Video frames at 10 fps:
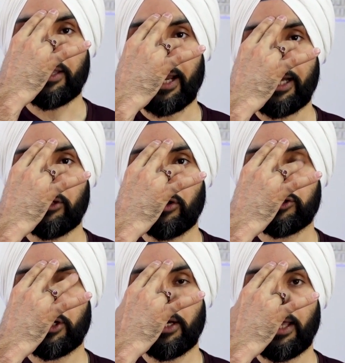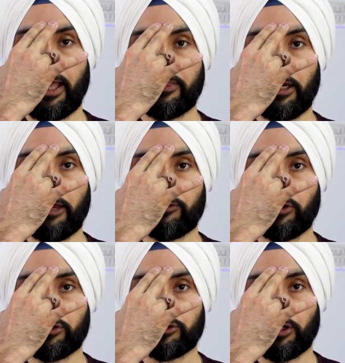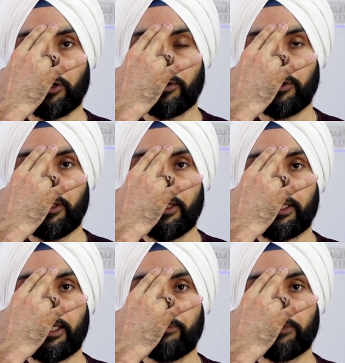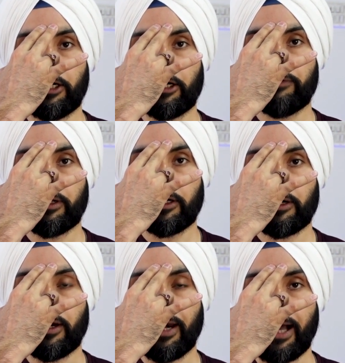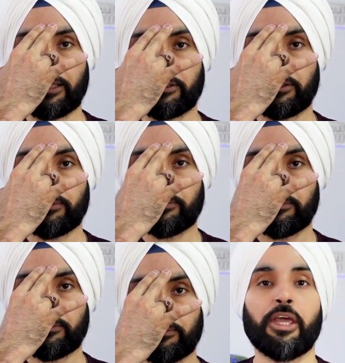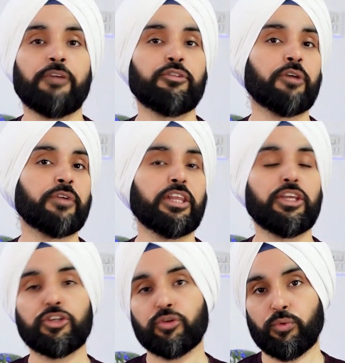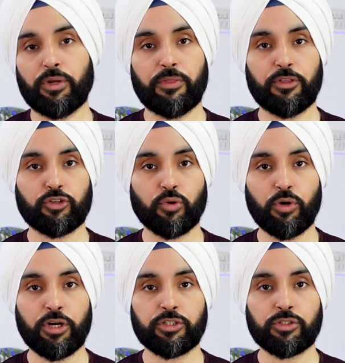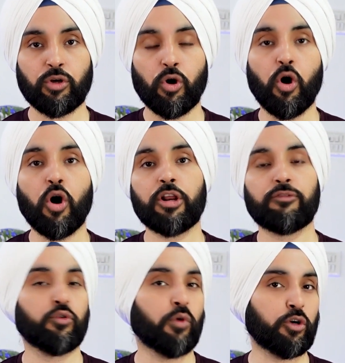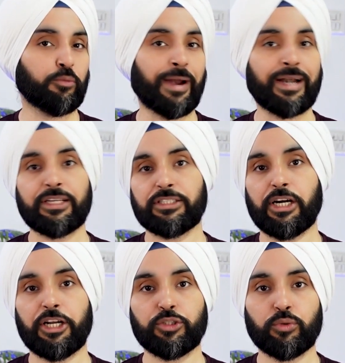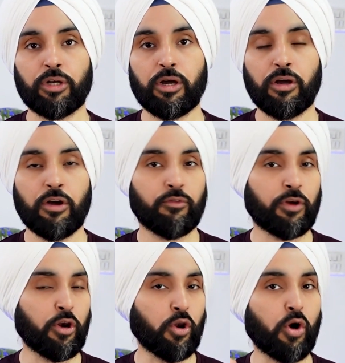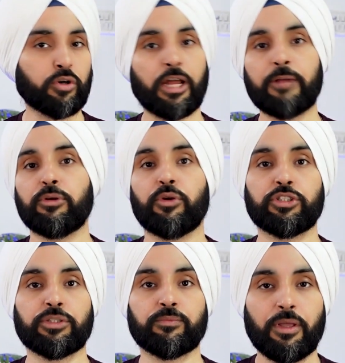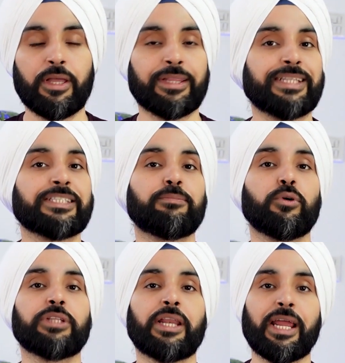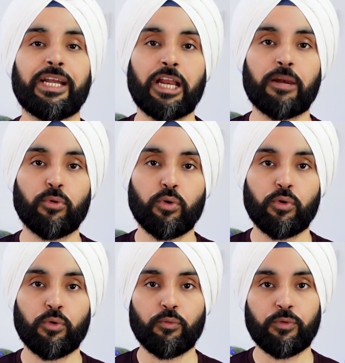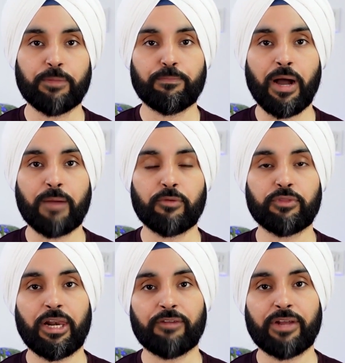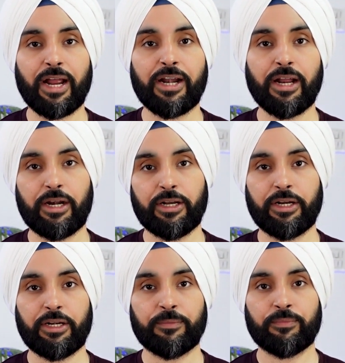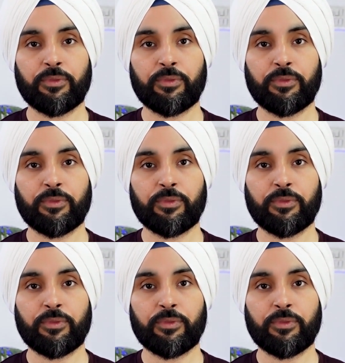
the right nostril and the left nostril. Keep the little finger relaxed. If you have any issue in the shoulders, or if you want to practice Nadi Shodhana for a long time duration, then support the right elbow with the palm of the left hand under it,